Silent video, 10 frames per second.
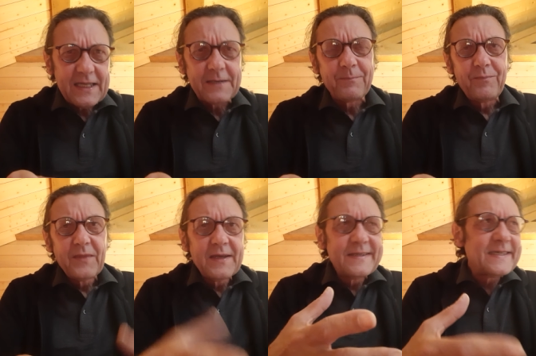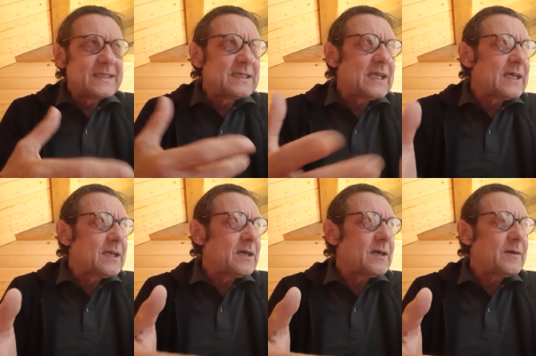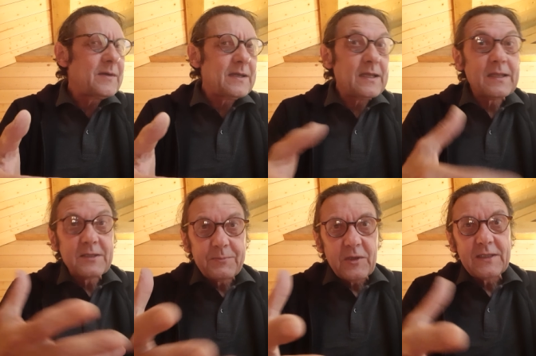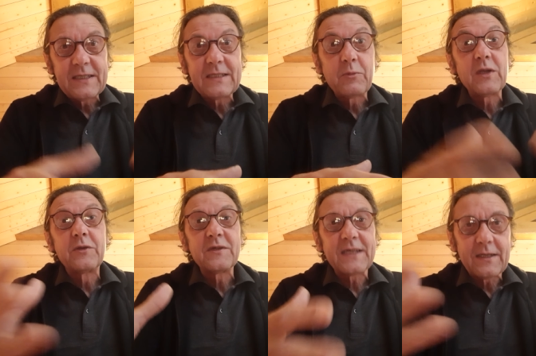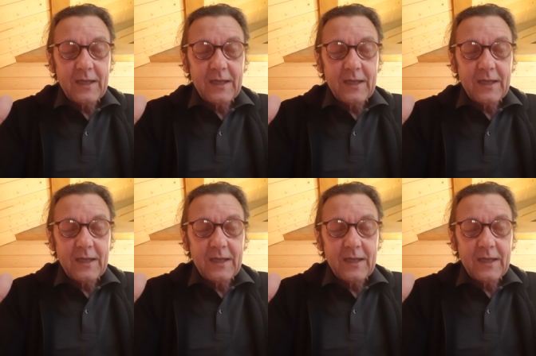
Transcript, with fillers: And, and it's like, uh, and spirit says, well, those are,